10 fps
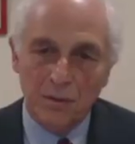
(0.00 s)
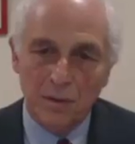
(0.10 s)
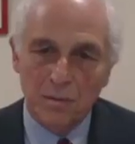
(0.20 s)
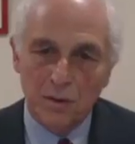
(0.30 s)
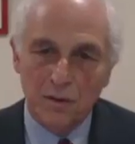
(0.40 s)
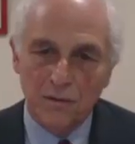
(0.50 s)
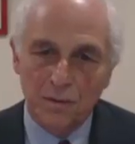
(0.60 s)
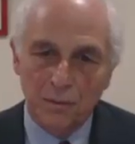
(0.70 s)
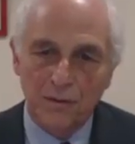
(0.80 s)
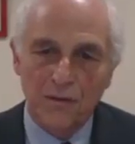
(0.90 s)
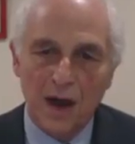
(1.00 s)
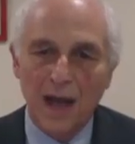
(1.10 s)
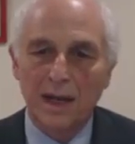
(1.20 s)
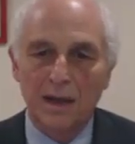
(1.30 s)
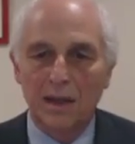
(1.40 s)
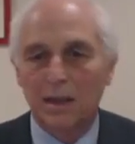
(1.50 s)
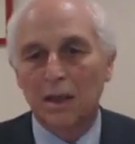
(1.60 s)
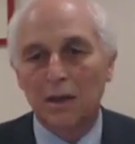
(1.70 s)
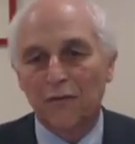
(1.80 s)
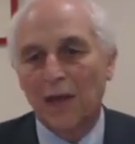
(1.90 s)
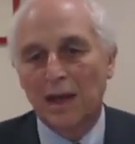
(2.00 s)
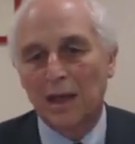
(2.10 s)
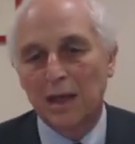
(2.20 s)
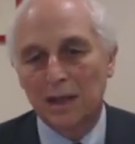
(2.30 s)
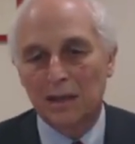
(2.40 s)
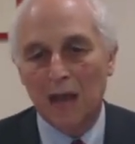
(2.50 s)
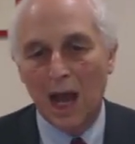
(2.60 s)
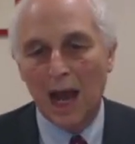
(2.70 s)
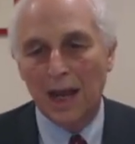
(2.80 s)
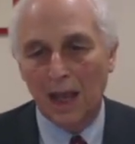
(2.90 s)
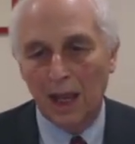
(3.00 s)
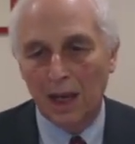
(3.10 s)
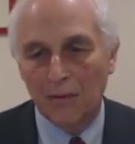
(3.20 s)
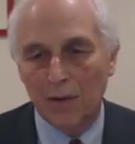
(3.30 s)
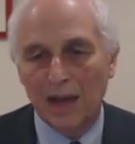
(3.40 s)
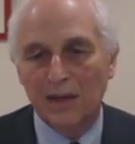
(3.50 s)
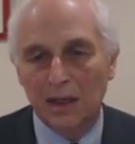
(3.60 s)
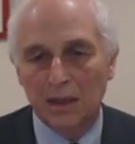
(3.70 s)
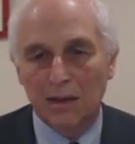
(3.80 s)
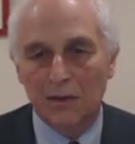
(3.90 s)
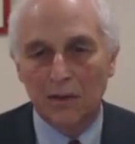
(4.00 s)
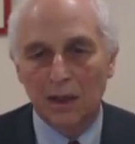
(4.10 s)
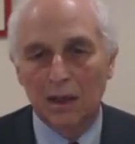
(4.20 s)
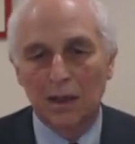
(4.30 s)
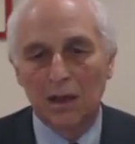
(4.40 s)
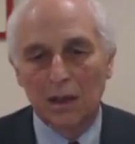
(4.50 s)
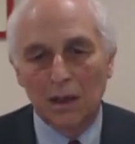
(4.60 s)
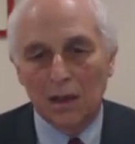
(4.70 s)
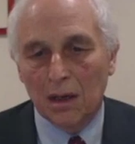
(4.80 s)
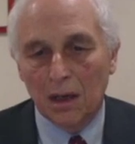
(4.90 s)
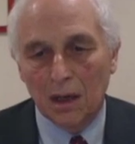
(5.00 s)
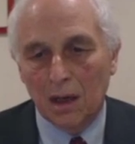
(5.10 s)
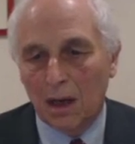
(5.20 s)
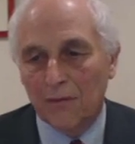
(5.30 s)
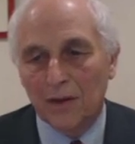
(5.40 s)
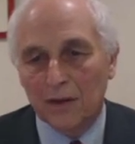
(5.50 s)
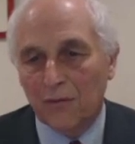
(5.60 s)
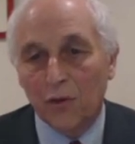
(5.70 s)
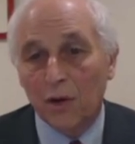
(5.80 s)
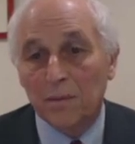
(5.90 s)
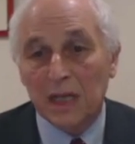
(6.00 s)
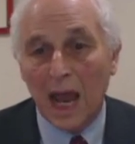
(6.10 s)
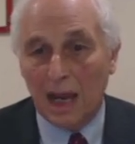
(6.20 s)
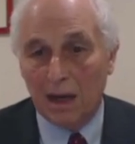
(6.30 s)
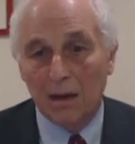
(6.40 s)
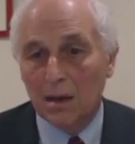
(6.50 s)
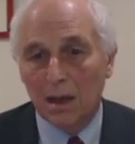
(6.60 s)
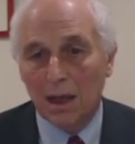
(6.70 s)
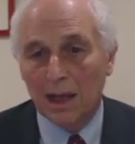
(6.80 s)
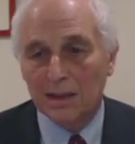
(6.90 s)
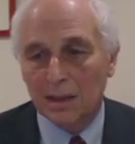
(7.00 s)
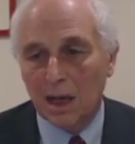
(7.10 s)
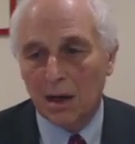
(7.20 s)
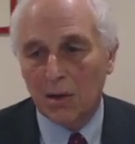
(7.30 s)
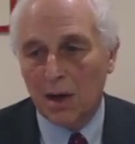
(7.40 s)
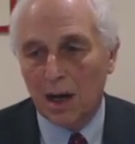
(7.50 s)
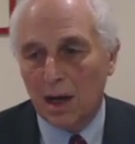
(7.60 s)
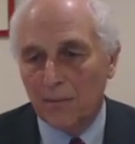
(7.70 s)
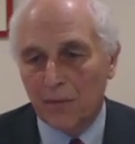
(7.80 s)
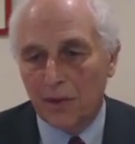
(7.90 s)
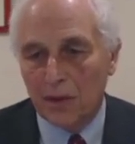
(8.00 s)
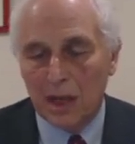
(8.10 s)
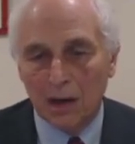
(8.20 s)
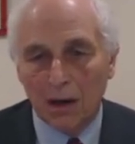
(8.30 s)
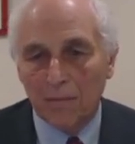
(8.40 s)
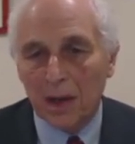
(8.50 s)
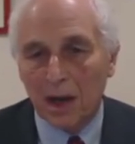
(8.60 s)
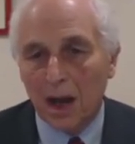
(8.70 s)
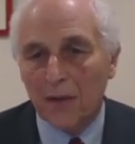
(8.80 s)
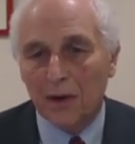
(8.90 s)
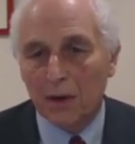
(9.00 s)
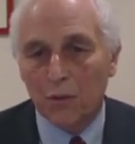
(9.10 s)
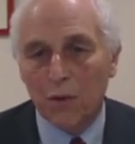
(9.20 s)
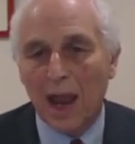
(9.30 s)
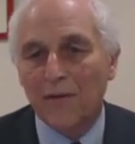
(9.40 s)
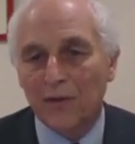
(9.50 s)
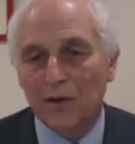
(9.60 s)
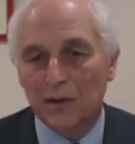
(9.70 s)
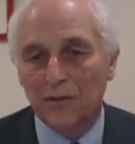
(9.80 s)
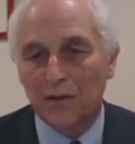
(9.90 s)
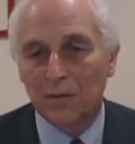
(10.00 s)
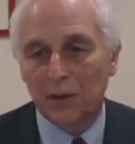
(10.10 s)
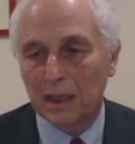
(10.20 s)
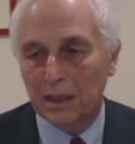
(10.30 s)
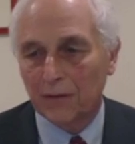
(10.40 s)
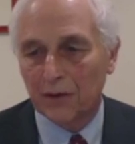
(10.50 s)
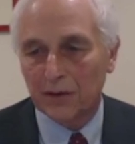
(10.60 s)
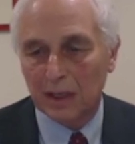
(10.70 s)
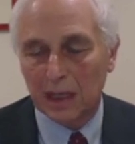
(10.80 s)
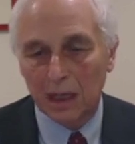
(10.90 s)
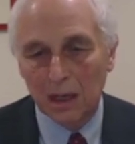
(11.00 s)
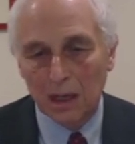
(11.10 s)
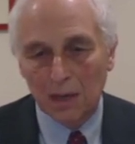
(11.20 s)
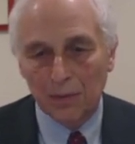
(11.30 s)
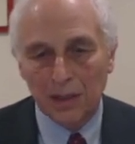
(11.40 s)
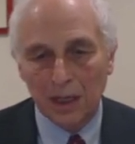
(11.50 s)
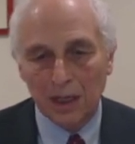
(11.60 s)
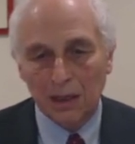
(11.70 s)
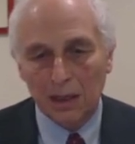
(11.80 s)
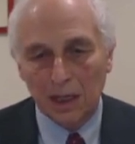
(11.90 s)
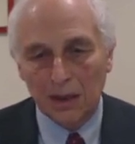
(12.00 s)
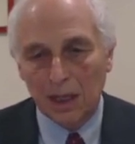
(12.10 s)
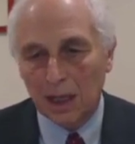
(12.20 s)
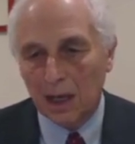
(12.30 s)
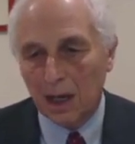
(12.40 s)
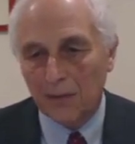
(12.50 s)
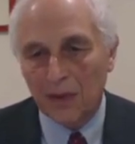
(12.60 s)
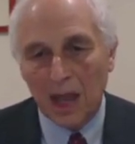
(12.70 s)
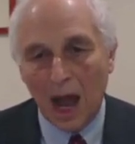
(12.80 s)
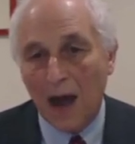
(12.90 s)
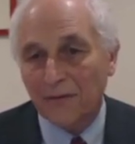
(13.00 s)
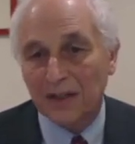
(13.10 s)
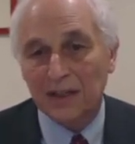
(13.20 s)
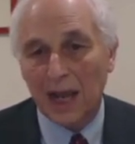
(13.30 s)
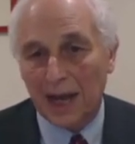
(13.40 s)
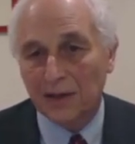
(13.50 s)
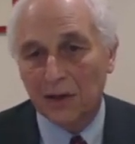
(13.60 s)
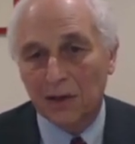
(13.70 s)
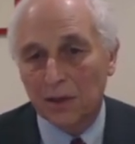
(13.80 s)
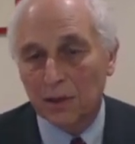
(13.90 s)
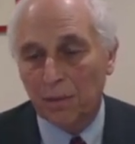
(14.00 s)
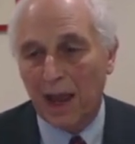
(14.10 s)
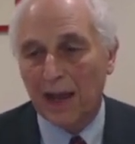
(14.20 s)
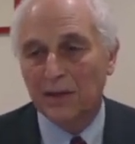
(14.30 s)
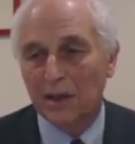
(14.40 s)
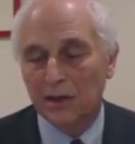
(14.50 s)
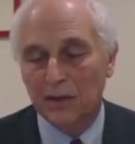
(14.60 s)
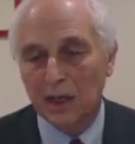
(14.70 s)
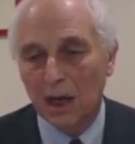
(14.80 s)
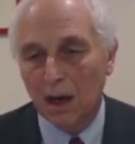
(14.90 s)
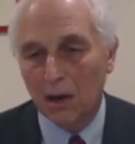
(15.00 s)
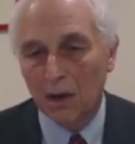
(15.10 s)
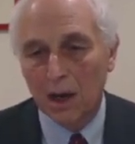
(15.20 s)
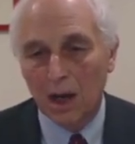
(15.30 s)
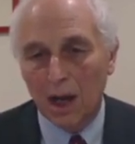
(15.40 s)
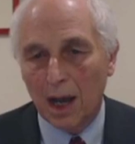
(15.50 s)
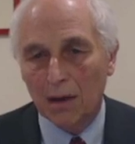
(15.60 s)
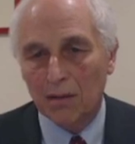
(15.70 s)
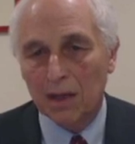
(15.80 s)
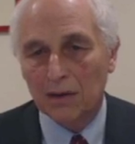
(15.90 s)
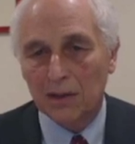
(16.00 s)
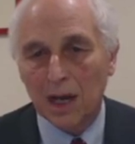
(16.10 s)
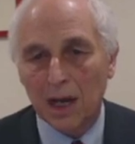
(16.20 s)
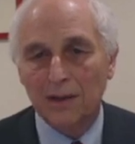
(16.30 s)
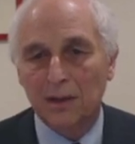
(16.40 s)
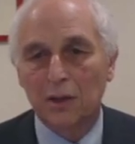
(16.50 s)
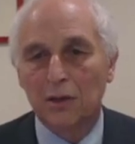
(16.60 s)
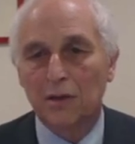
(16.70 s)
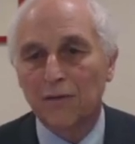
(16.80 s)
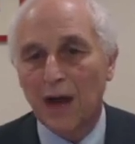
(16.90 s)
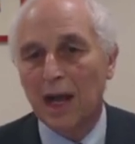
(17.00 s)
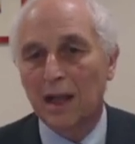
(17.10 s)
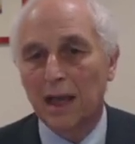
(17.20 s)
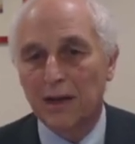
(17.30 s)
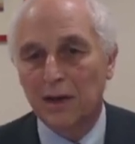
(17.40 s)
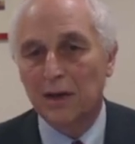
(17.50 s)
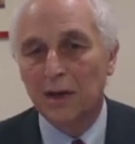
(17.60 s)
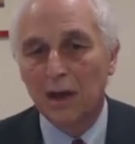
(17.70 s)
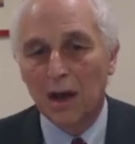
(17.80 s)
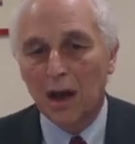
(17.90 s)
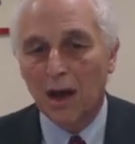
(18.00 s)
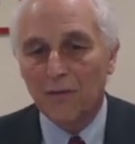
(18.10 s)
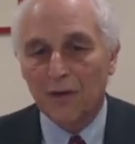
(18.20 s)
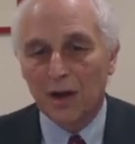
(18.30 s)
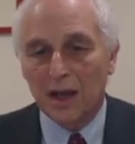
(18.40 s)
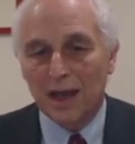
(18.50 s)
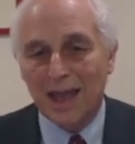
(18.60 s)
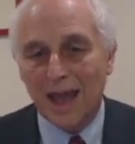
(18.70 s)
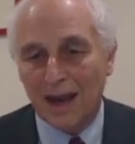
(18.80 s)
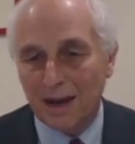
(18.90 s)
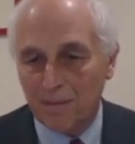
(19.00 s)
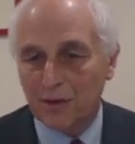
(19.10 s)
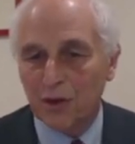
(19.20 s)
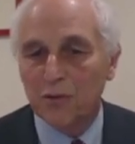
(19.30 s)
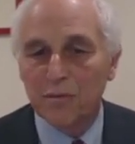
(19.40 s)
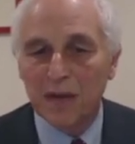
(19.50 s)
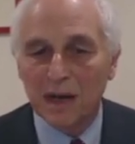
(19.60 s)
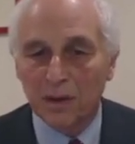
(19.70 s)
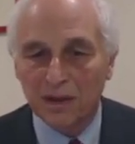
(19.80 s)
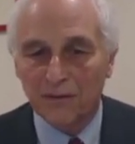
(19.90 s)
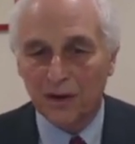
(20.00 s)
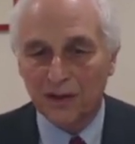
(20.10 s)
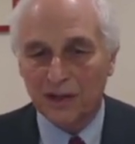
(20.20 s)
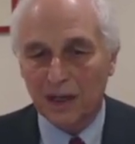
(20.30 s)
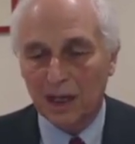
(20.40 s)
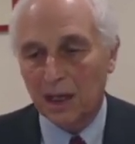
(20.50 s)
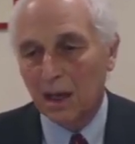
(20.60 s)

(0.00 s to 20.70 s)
be removed, provided that the defendant is not a resident of the forum state. And so there have been other waivers of complete diversity, particularly the CAFA statute that was passed years ago. I don't think there's a constitutional violation of getting to minimal diversity,